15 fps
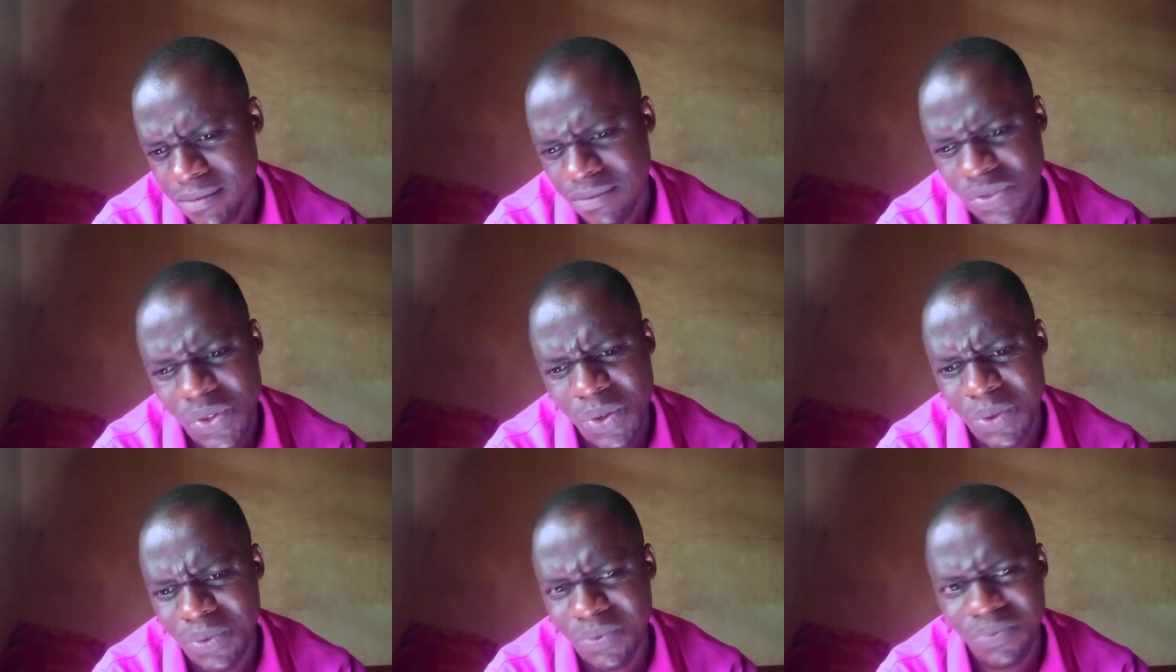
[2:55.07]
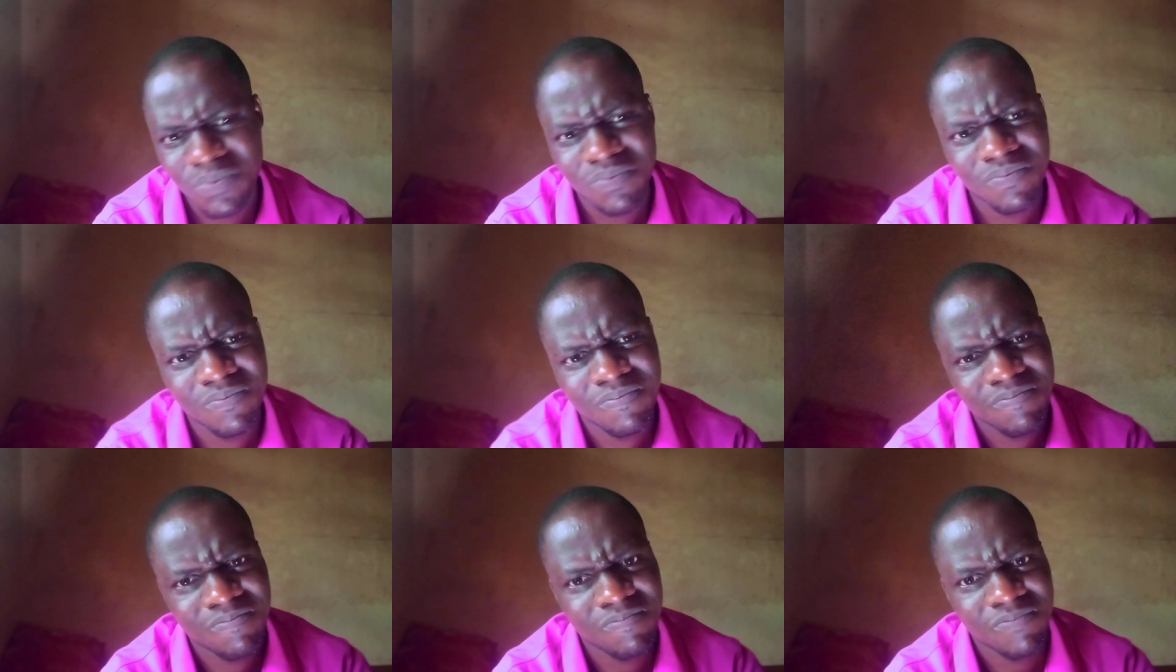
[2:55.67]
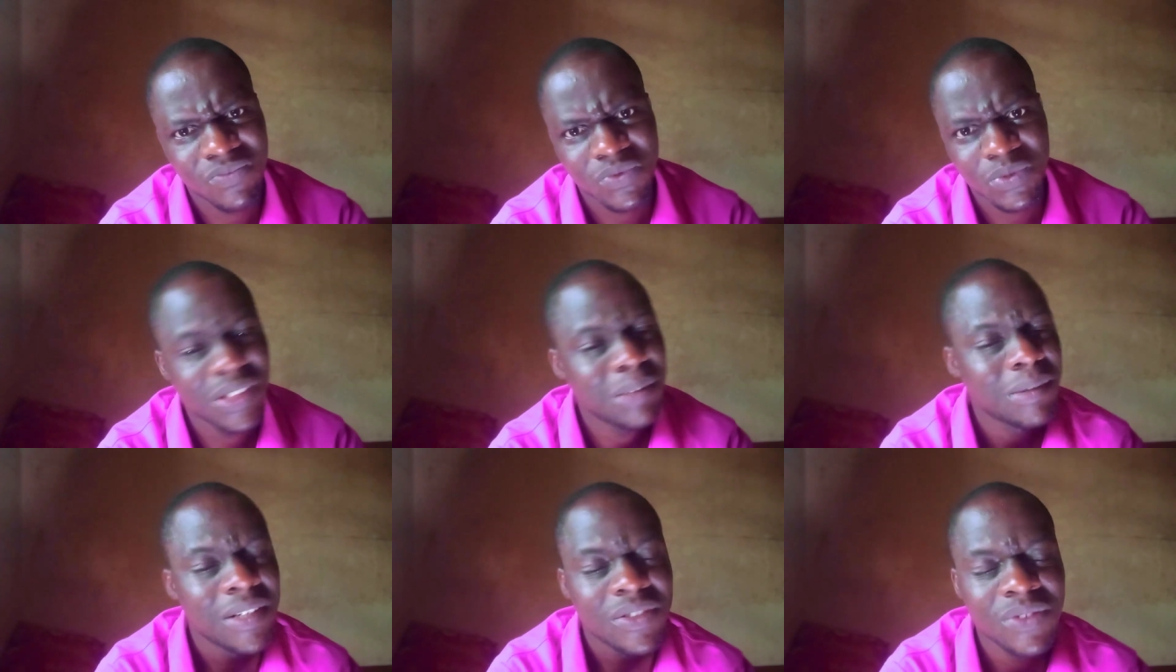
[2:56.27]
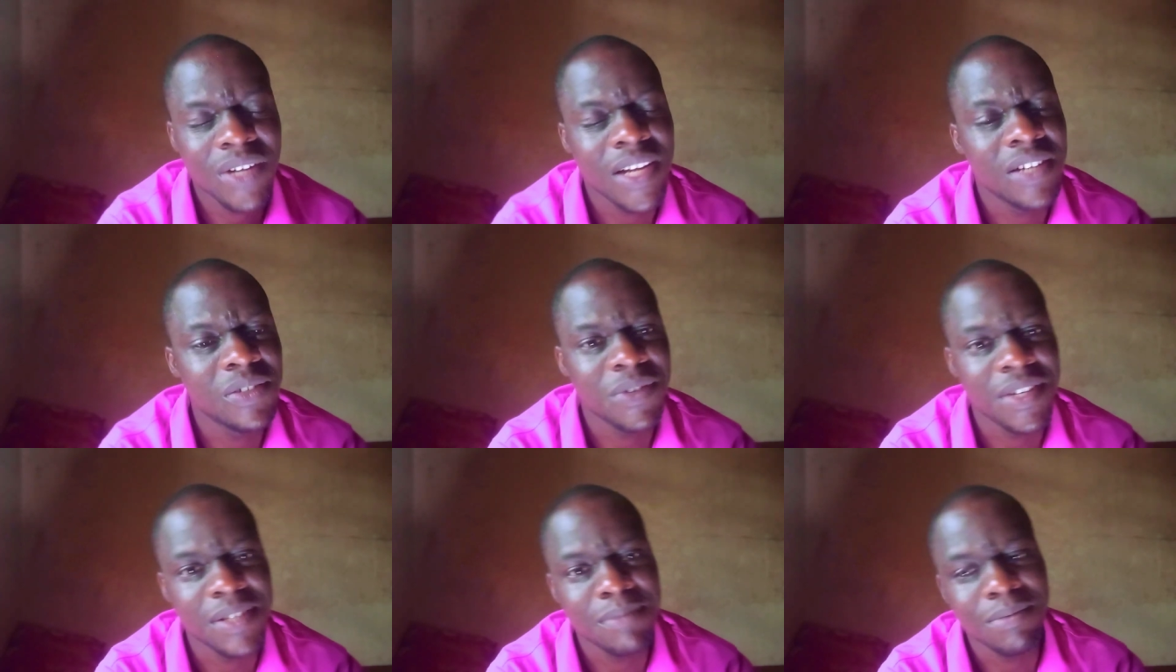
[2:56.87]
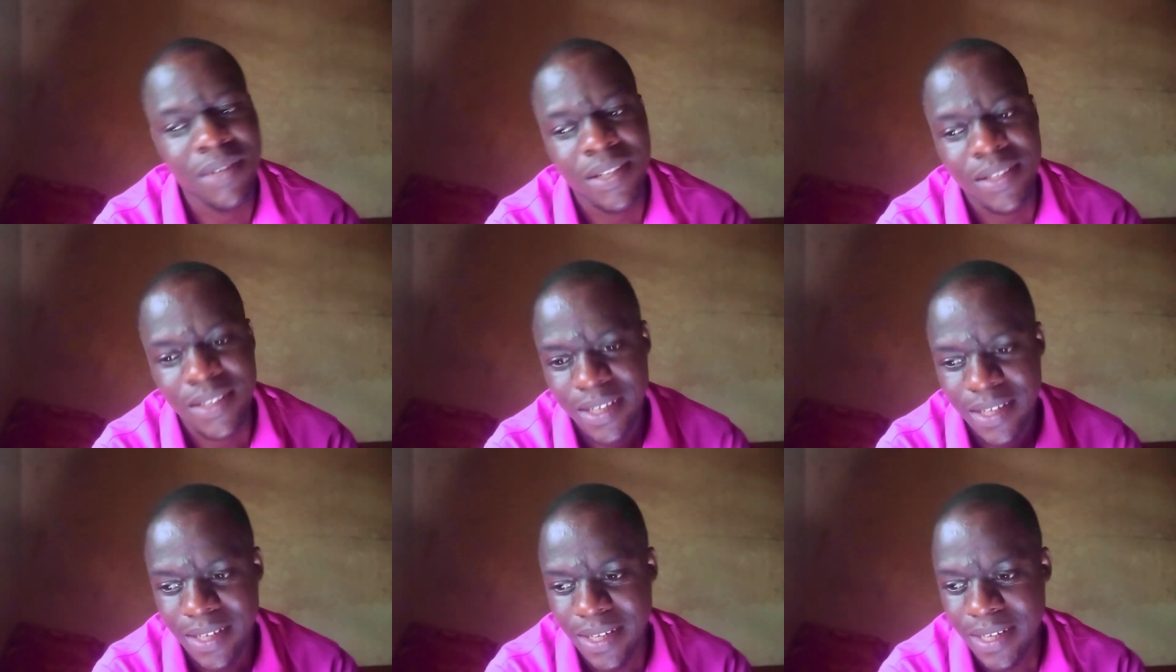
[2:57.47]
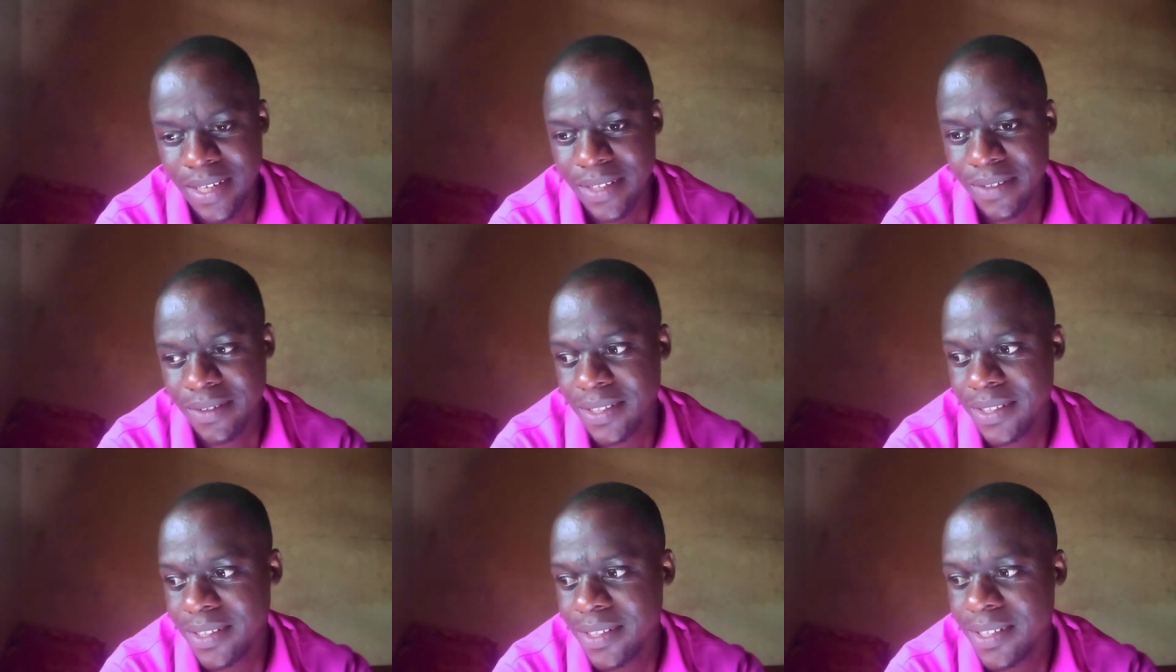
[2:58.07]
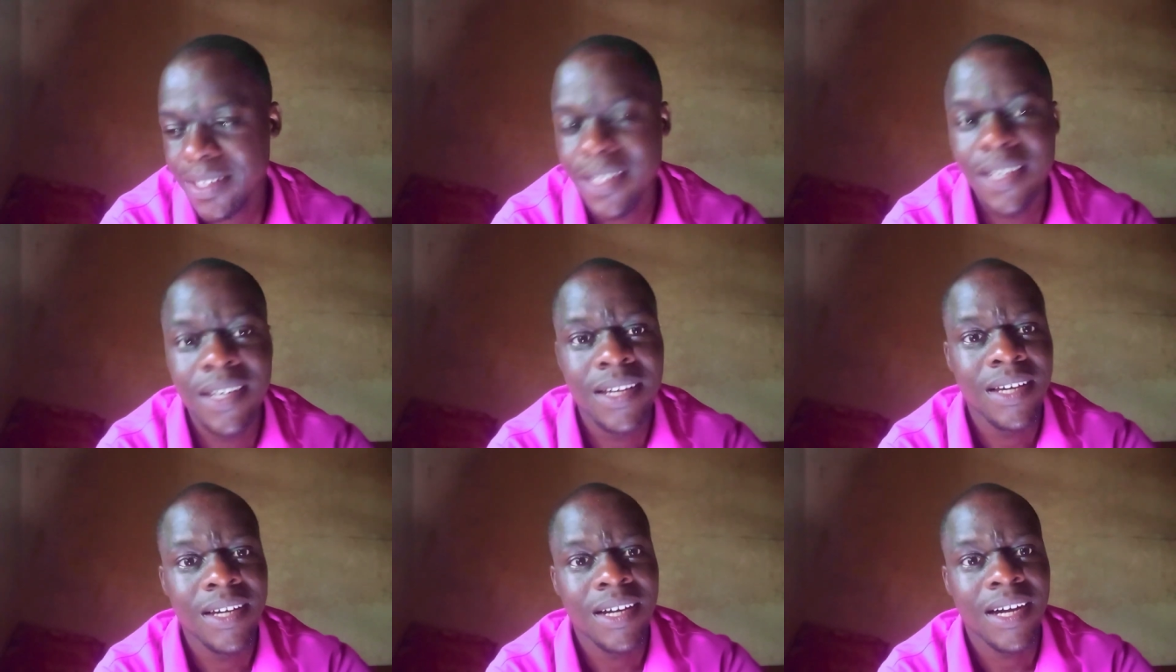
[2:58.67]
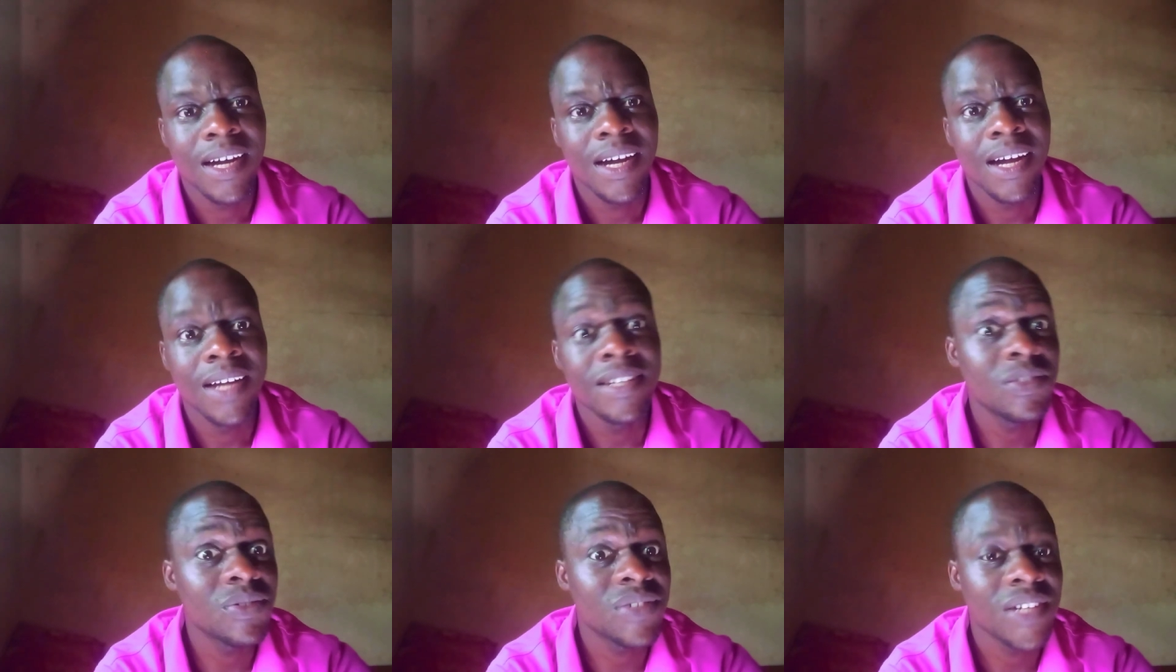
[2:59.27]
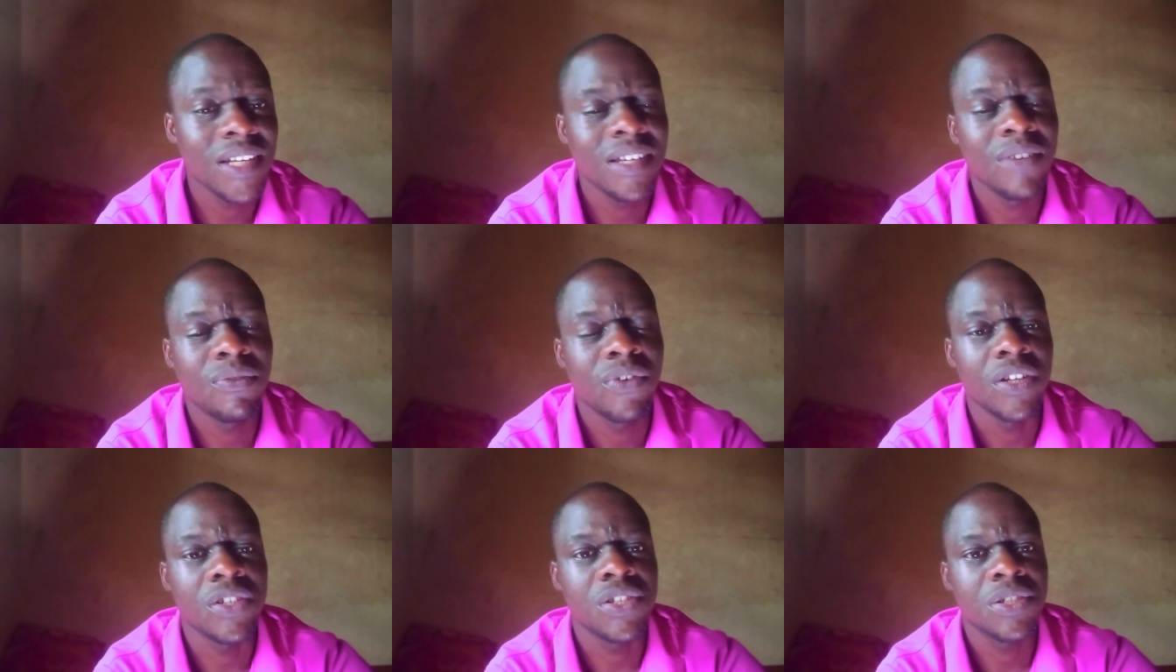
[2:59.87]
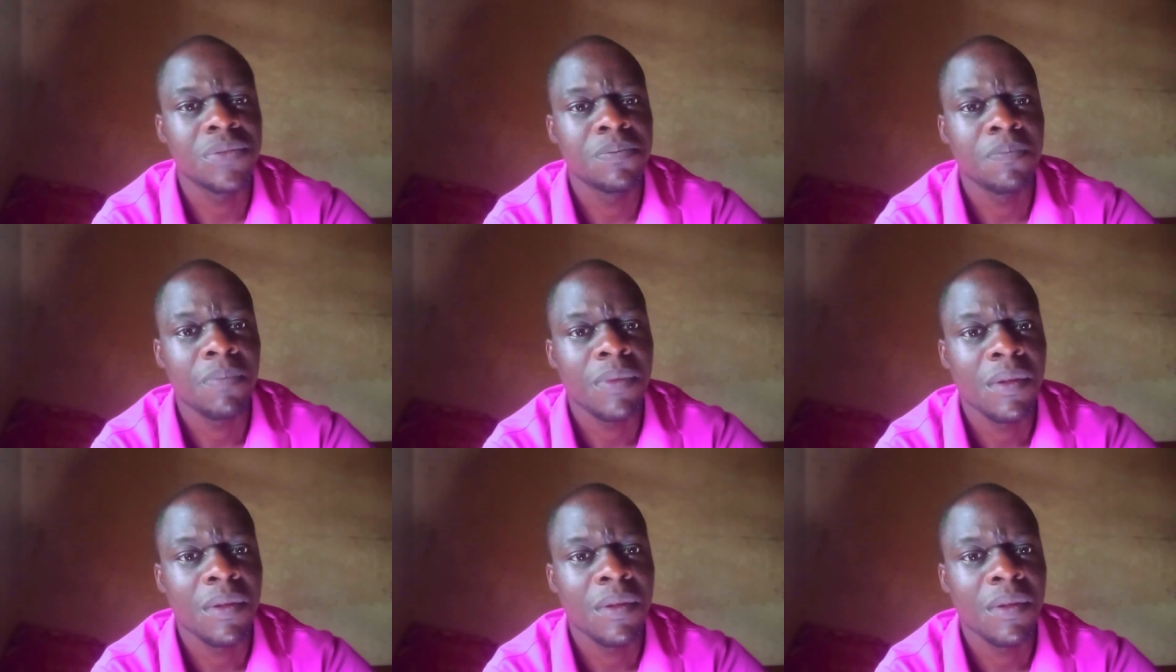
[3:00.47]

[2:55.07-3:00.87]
so what am i trying to explain here i think i need to start afresh